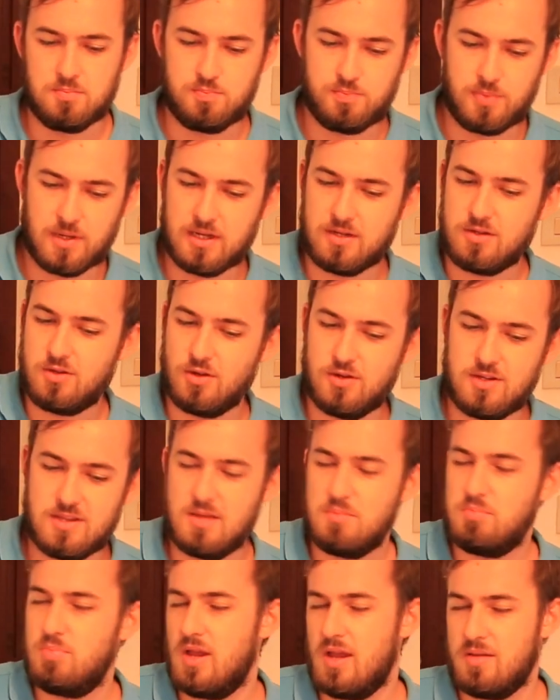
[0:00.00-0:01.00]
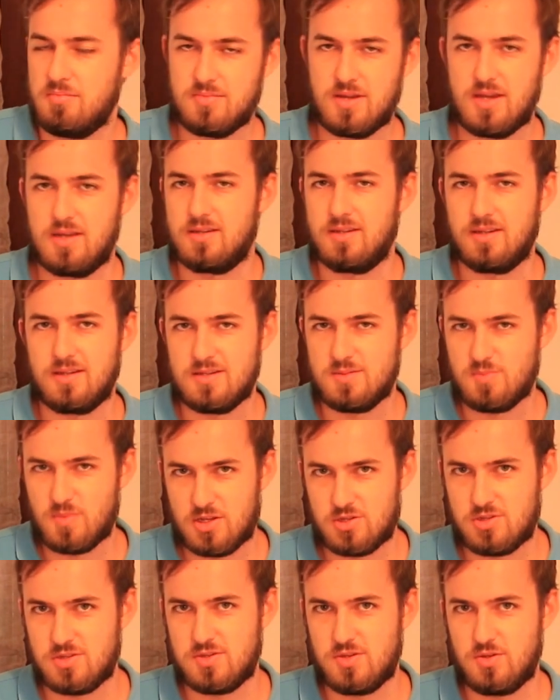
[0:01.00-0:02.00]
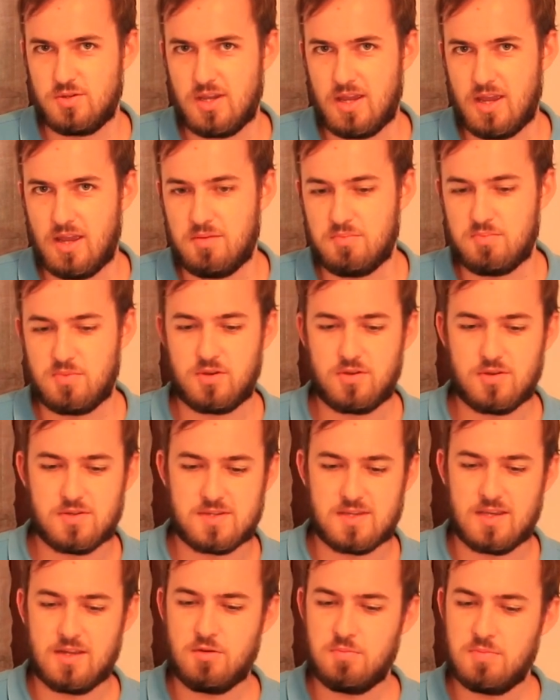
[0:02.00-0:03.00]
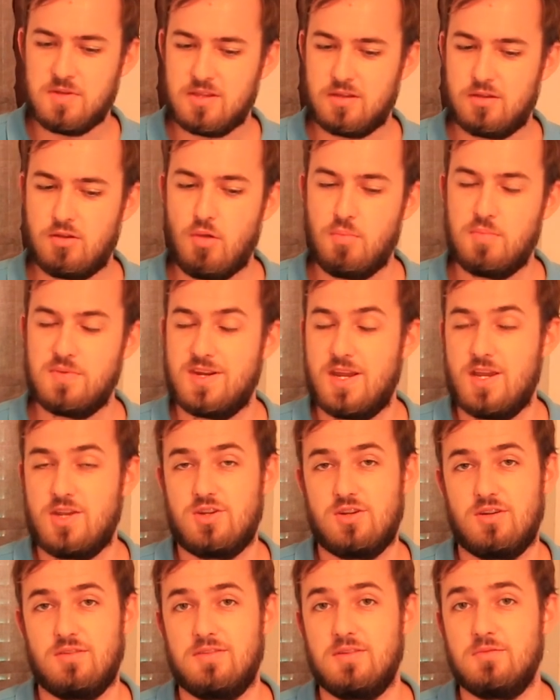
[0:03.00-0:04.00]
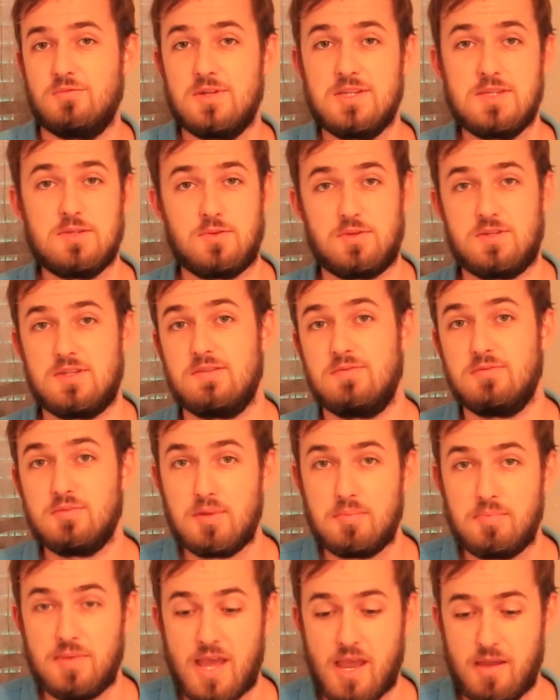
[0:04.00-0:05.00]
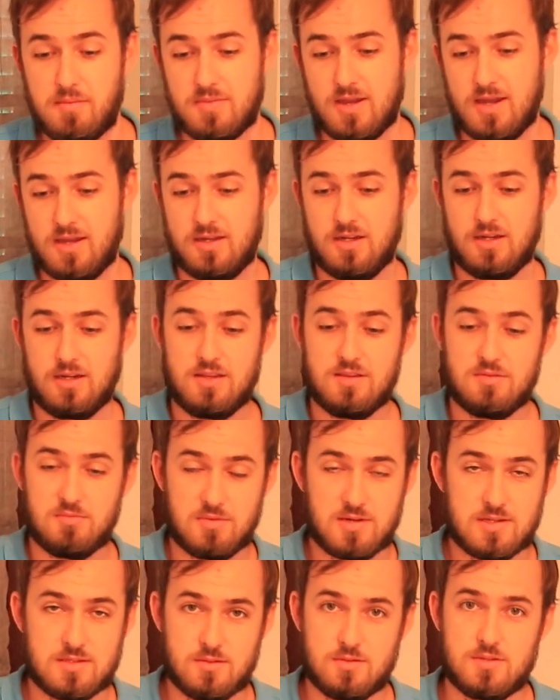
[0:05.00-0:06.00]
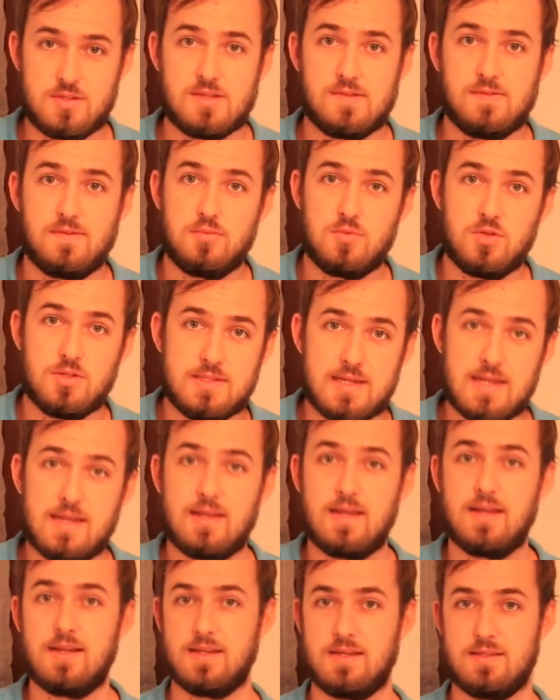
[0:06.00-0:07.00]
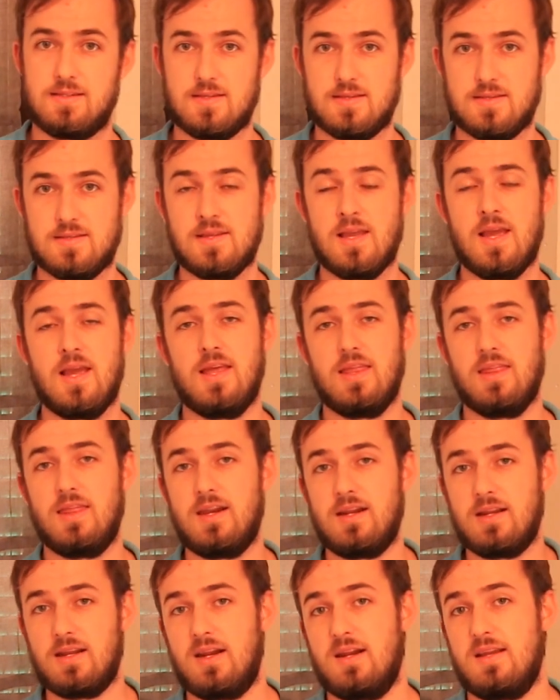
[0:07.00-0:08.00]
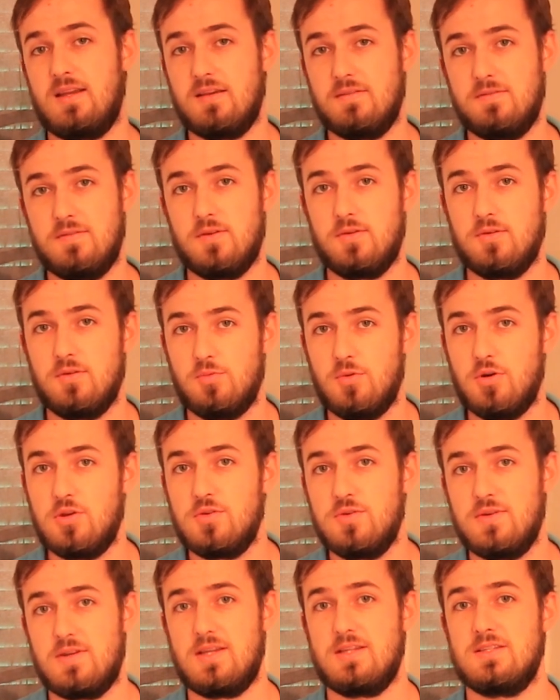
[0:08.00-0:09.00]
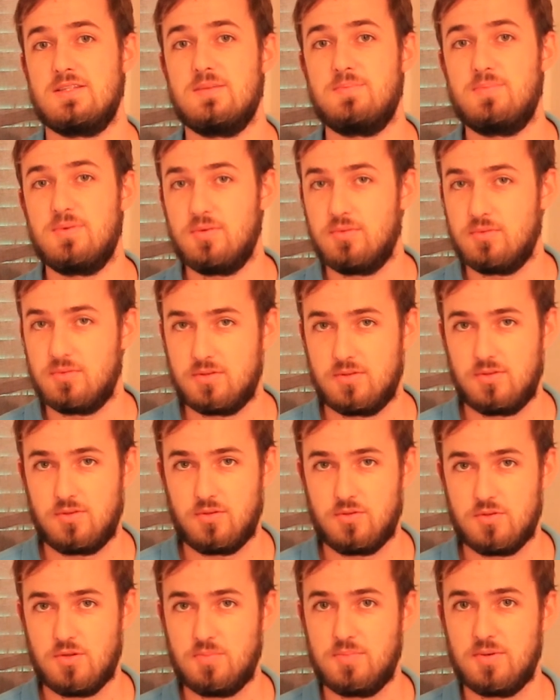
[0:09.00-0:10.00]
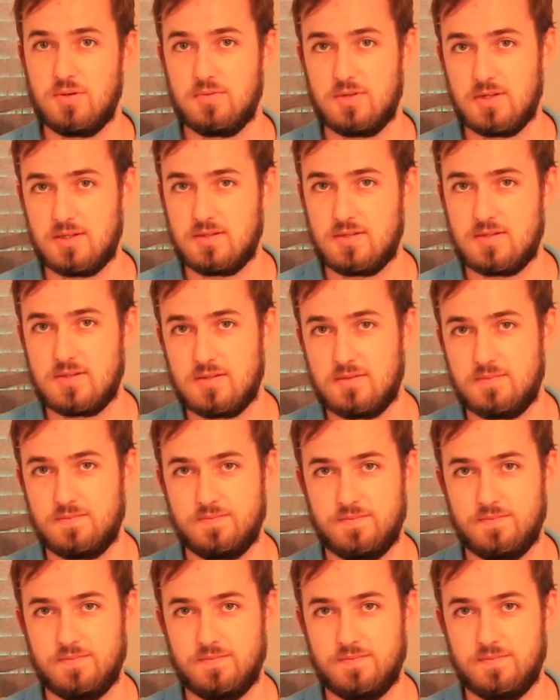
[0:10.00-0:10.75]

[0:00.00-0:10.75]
But go to that black market as much as you can, because it'll be the combination of the resources from the black market and the resources from your debt collectors that are going to give you what you need to build all your buildings.